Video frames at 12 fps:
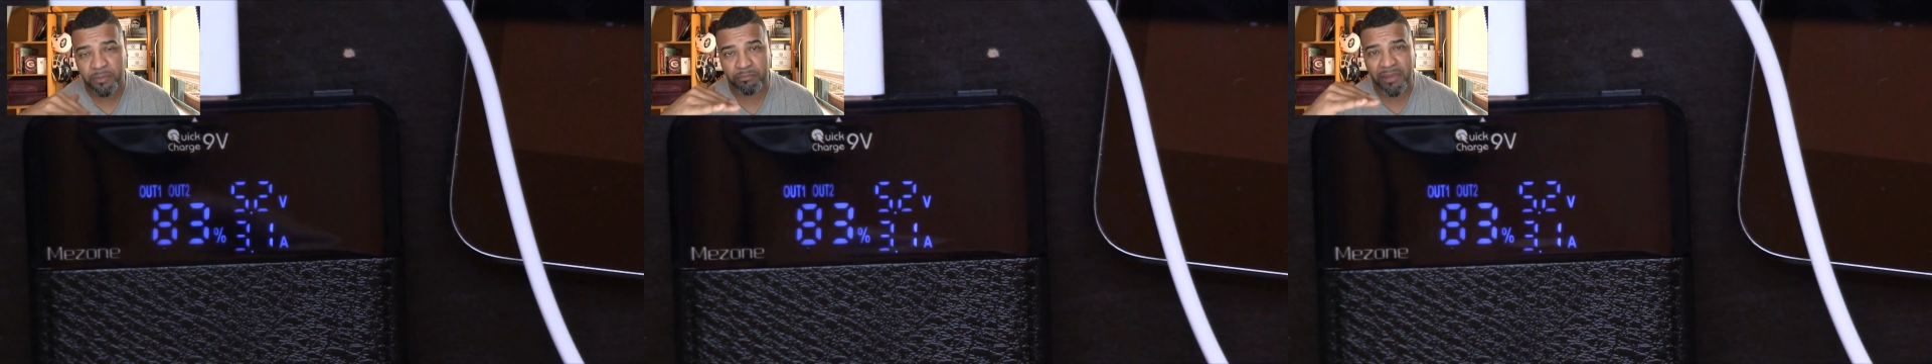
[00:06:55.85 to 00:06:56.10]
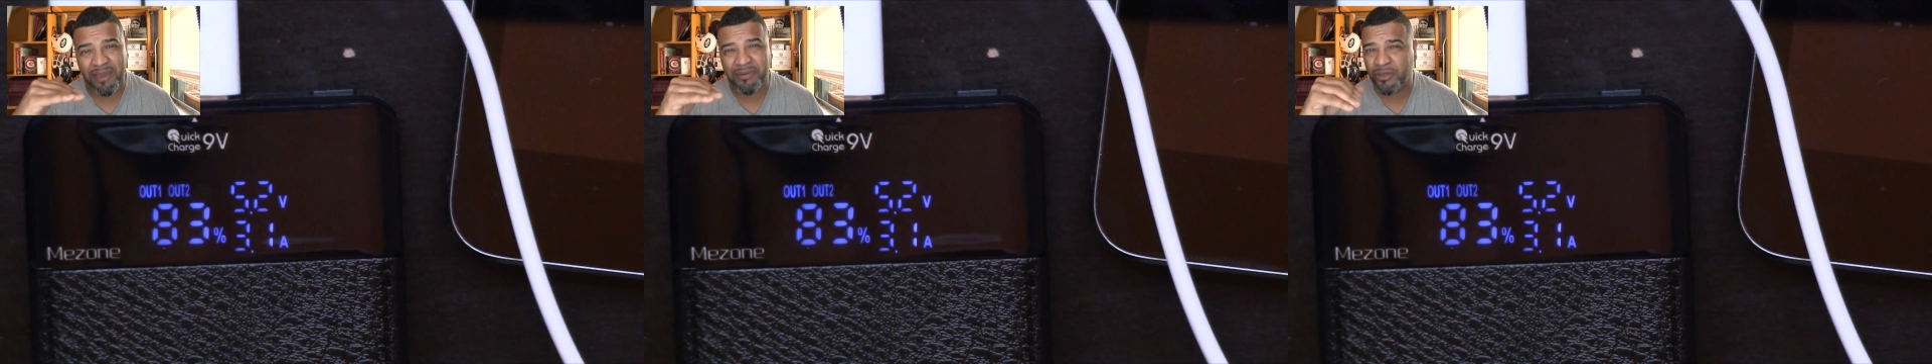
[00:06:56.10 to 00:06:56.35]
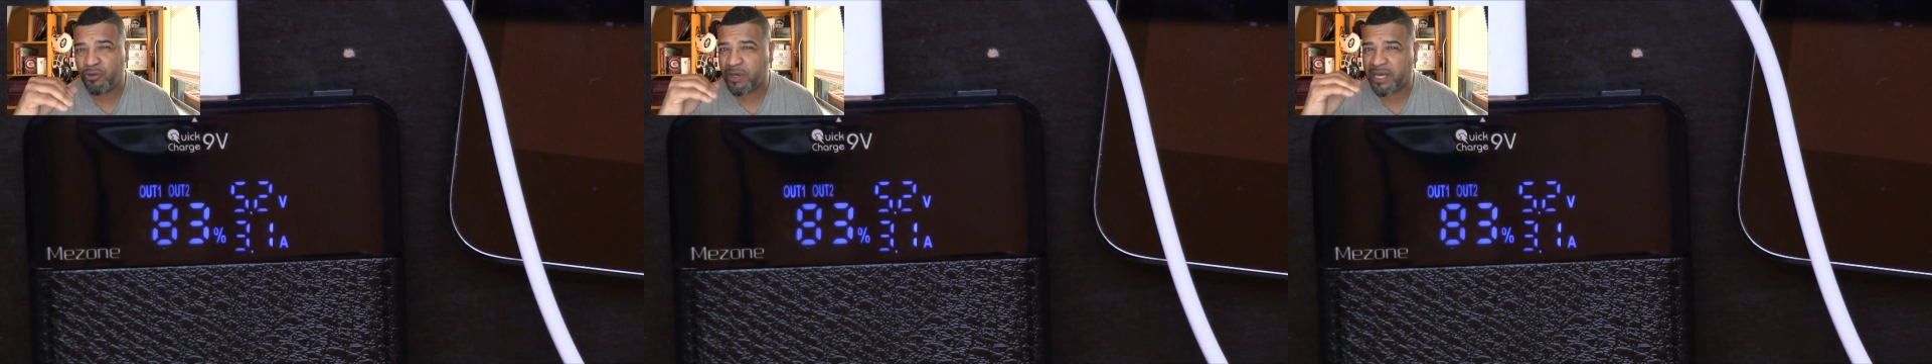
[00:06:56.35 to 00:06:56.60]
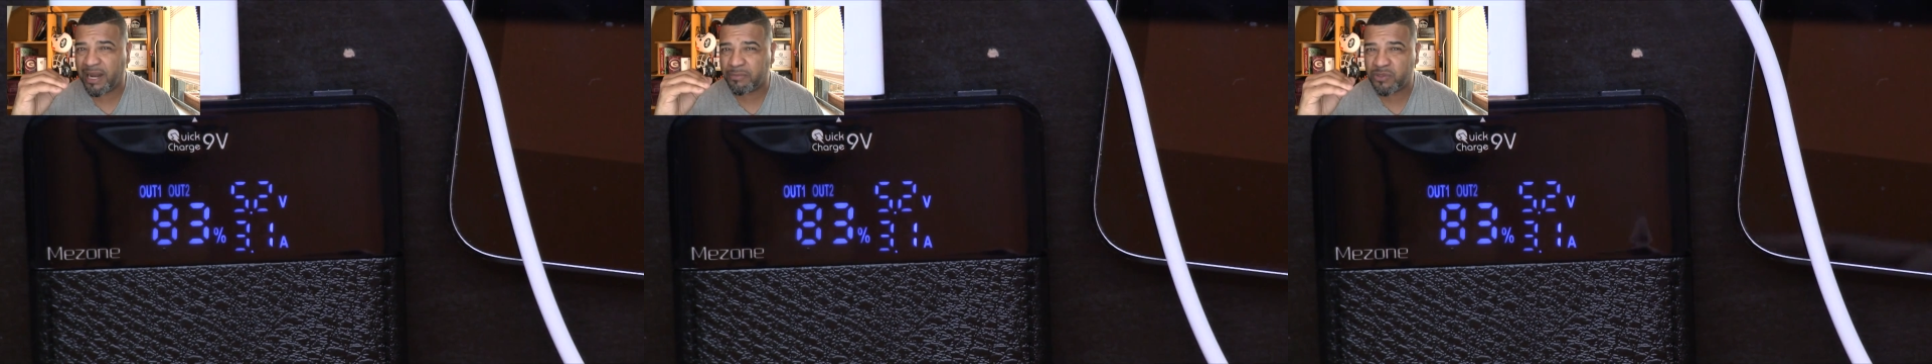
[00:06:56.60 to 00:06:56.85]
Maybe you
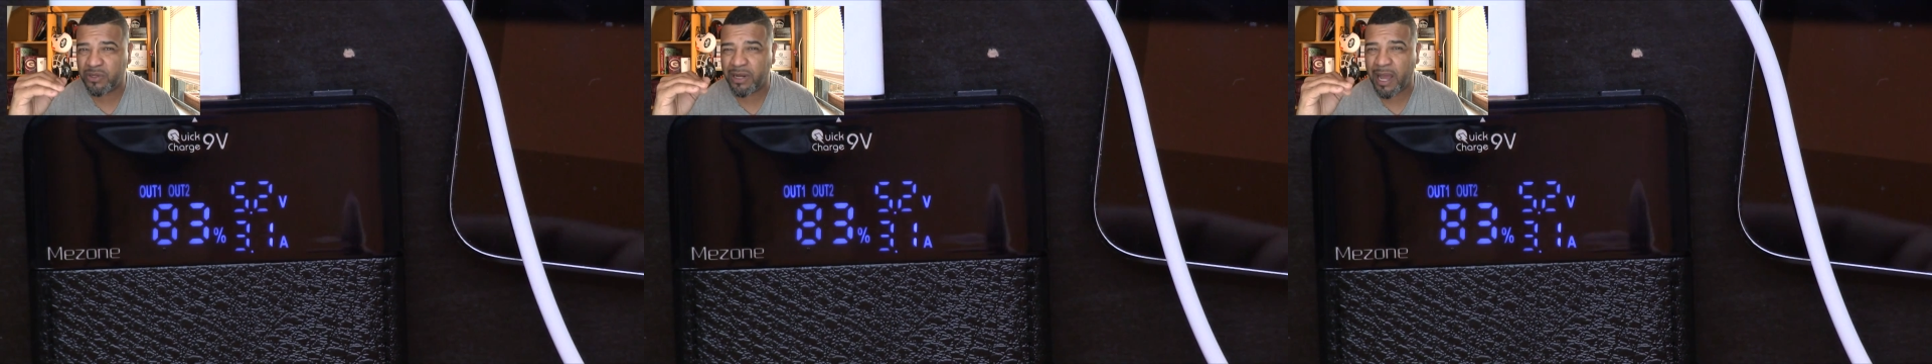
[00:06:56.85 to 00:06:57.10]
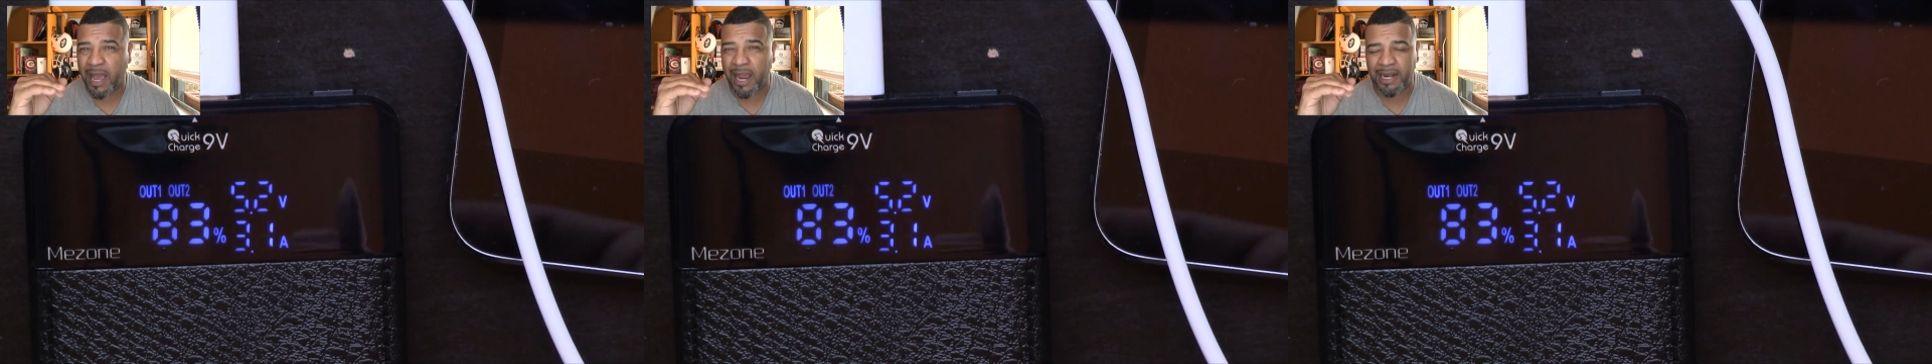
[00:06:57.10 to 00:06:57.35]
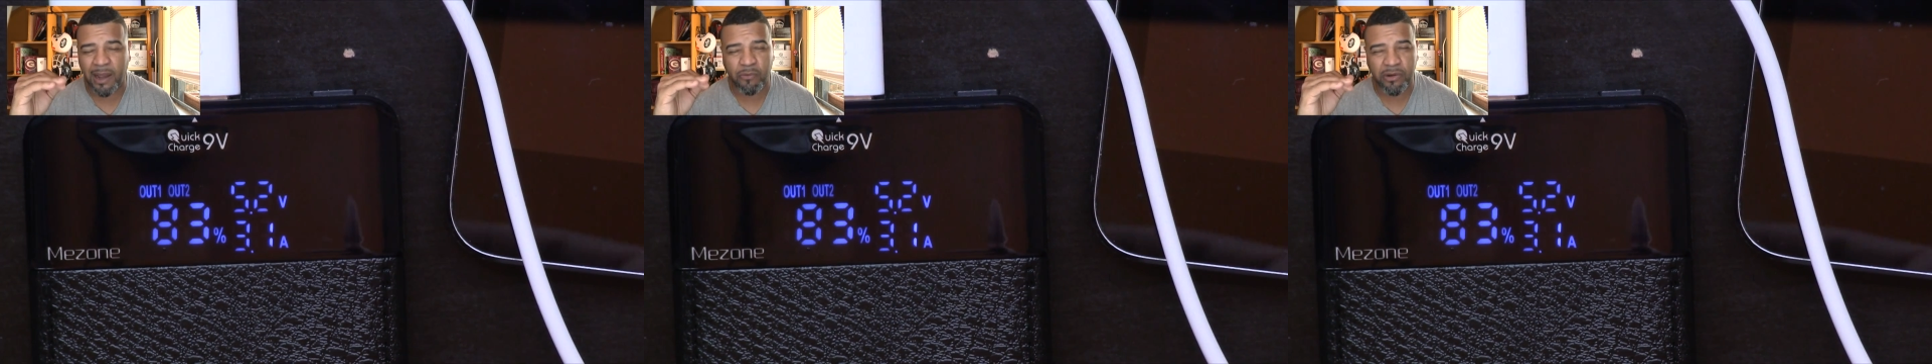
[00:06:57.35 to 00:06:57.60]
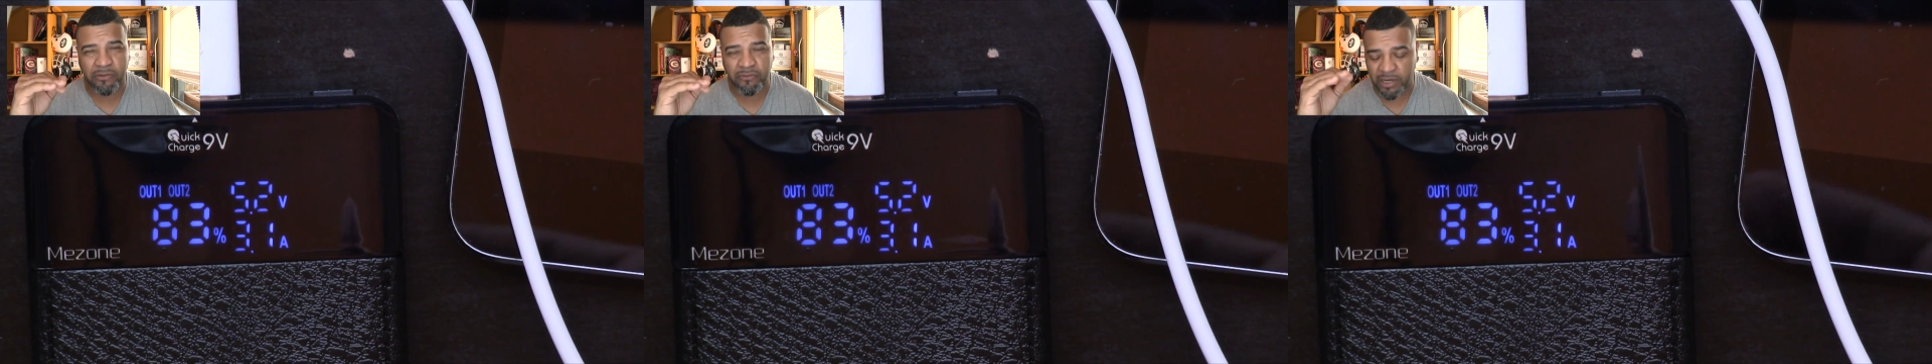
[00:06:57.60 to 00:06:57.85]
could get up to 9. I
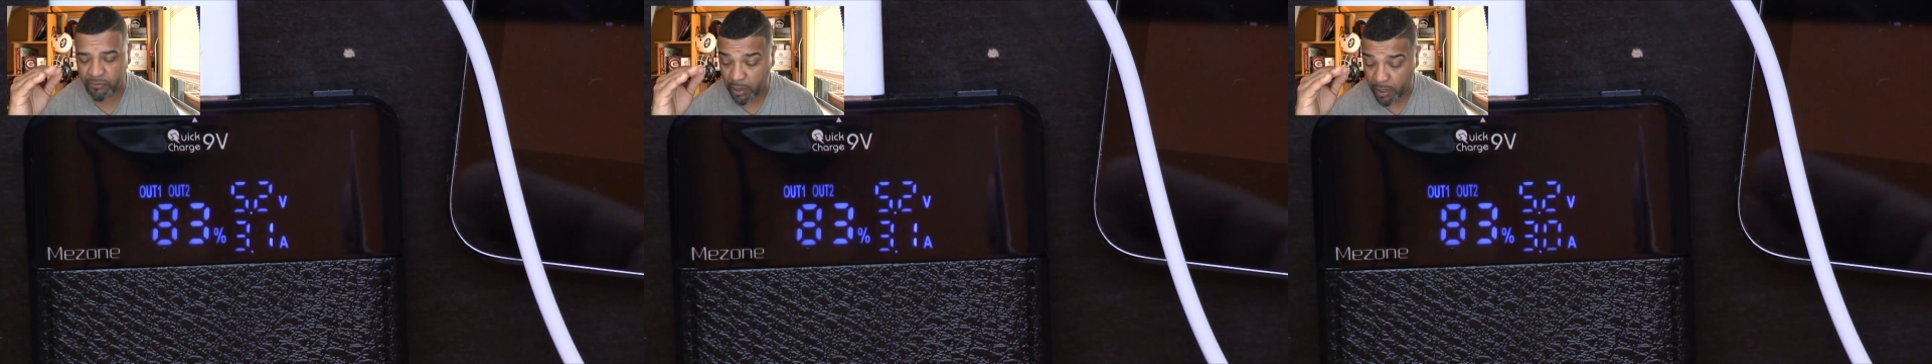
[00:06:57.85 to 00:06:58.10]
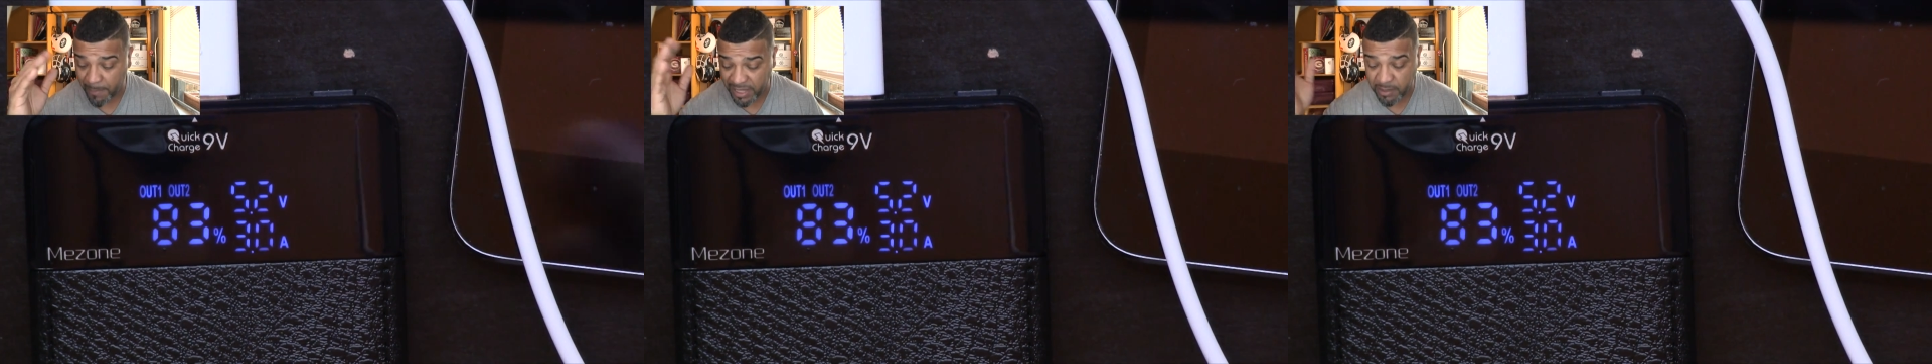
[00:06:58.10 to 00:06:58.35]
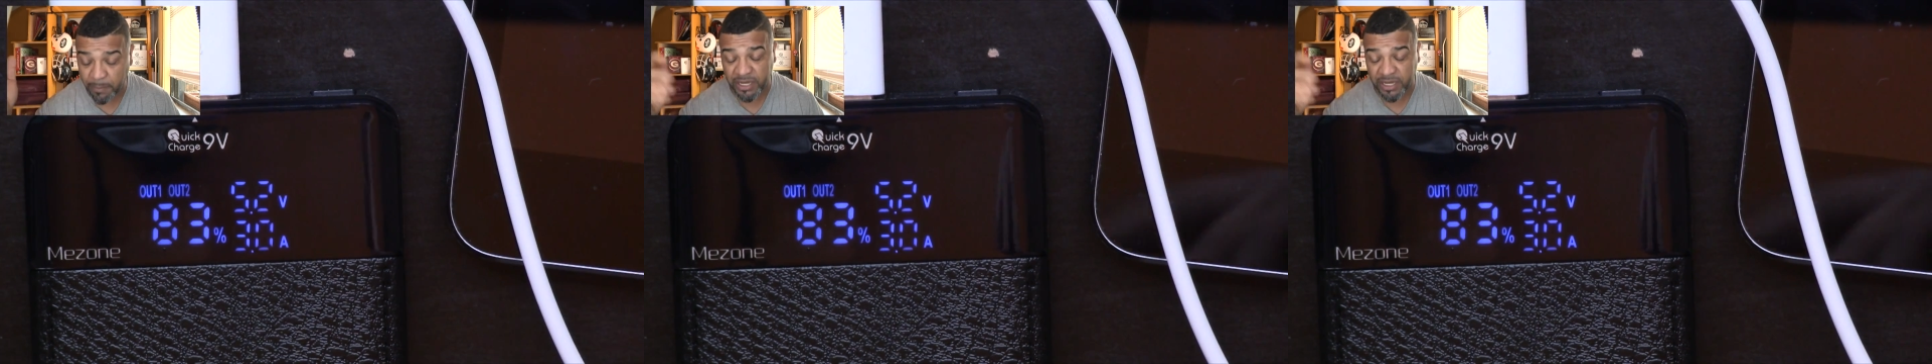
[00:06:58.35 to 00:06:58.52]
wouldn't really recommend it,